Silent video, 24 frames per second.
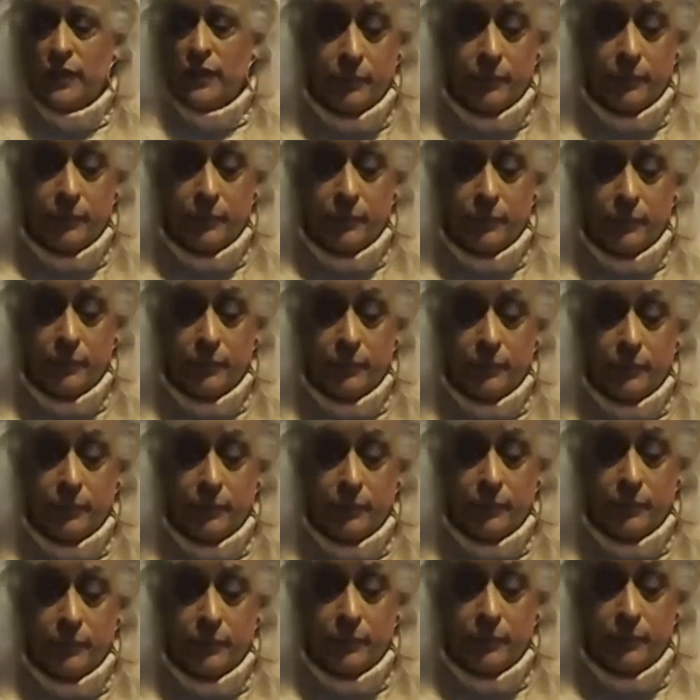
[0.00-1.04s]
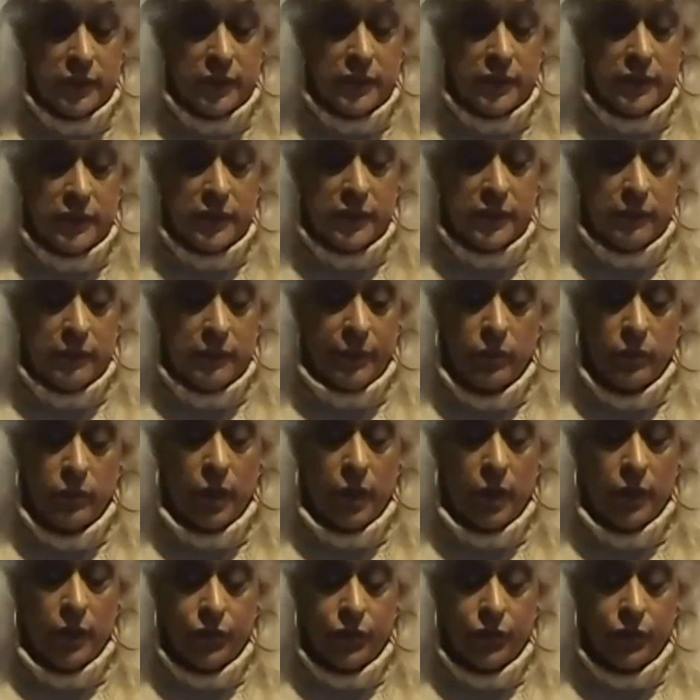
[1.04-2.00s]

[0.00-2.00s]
I must have been gone through it like